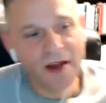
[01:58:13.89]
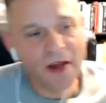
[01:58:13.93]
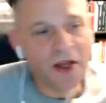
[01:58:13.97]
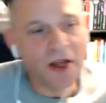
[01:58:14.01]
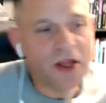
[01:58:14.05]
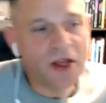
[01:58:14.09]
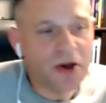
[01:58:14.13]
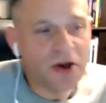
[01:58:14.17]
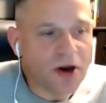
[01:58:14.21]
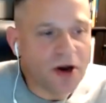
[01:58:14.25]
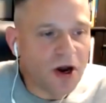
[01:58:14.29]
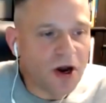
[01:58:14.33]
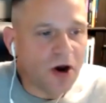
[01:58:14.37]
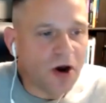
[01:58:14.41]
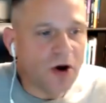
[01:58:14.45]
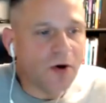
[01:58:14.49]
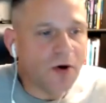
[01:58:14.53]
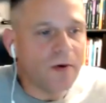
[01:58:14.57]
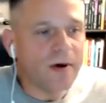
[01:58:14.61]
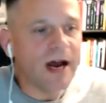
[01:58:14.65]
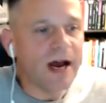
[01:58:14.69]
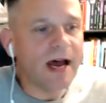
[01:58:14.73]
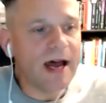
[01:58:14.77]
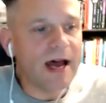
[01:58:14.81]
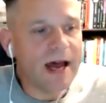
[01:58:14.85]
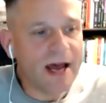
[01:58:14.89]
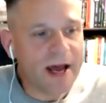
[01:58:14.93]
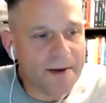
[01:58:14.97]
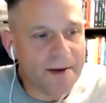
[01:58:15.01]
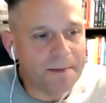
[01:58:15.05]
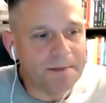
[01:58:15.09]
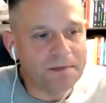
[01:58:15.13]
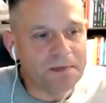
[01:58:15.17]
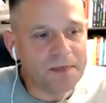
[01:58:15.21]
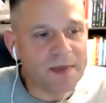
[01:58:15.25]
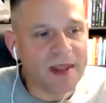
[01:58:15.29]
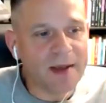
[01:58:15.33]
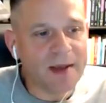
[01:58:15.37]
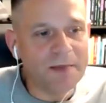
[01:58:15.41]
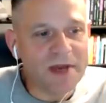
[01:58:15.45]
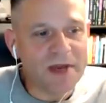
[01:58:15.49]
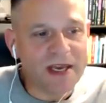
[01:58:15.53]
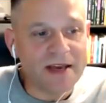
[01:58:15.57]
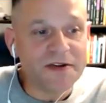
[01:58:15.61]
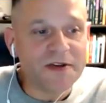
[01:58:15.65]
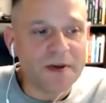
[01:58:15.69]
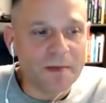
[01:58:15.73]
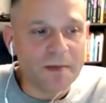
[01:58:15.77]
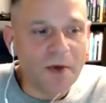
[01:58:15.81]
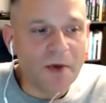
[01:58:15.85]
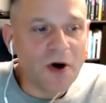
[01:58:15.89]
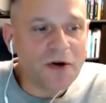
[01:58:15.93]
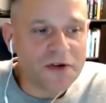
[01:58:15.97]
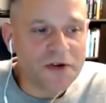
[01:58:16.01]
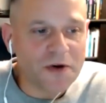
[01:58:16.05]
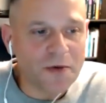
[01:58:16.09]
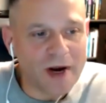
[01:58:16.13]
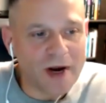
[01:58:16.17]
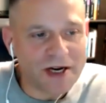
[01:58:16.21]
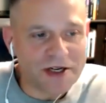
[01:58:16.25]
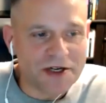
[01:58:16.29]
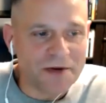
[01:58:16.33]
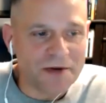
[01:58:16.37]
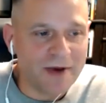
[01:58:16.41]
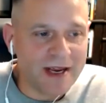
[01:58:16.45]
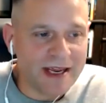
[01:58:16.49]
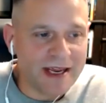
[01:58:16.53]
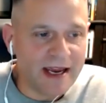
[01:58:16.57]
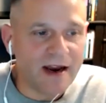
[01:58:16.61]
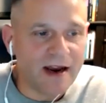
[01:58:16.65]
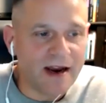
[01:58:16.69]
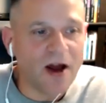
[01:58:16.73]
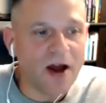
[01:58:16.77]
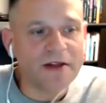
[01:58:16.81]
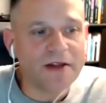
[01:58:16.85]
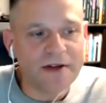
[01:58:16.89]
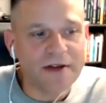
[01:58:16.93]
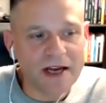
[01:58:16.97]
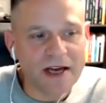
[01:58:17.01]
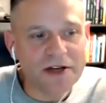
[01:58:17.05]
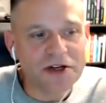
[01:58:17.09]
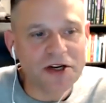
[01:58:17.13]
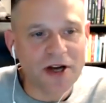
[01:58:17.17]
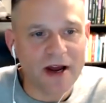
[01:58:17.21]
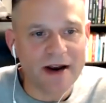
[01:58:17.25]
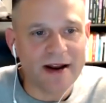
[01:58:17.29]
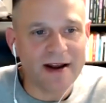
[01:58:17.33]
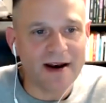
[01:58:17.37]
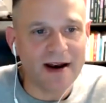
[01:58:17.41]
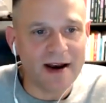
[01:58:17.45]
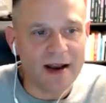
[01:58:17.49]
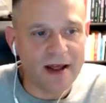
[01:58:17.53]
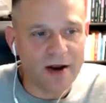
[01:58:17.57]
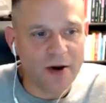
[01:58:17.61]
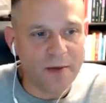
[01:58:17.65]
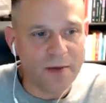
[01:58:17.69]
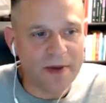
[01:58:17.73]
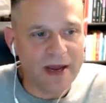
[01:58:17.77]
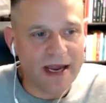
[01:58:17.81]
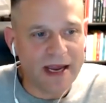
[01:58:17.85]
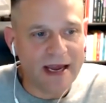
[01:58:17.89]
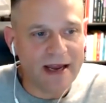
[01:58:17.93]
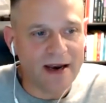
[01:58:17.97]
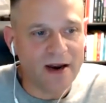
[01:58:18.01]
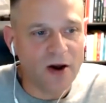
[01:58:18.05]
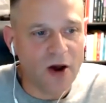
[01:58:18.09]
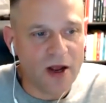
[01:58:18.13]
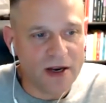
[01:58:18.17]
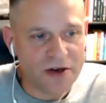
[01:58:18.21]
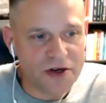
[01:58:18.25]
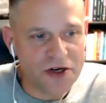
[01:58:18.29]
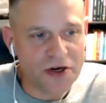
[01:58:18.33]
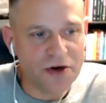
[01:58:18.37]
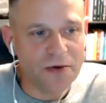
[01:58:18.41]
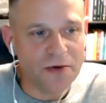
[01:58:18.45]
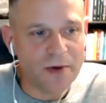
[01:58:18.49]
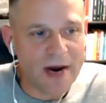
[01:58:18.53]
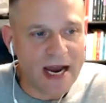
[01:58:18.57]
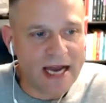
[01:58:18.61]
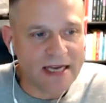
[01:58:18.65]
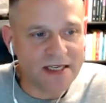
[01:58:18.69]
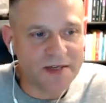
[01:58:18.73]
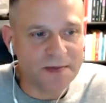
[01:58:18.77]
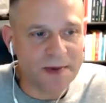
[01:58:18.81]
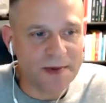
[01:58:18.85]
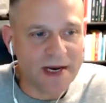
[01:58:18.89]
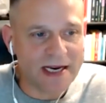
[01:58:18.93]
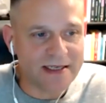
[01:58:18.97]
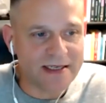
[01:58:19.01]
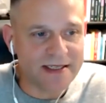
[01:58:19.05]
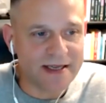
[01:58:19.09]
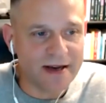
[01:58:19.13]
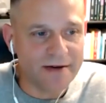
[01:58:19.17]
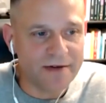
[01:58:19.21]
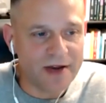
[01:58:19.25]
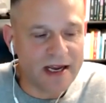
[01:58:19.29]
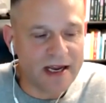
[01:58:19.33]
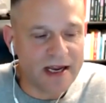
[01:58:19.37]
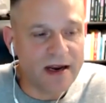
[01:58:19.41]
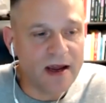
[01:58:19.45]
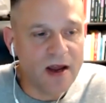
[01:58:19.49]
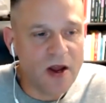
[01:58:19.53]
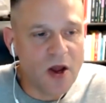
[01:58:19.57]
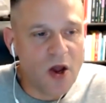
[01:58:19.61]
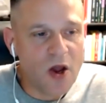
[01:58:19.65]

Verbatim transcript: you know, um, because the most question we get, I'll touch on it a little bit on two aspects of it.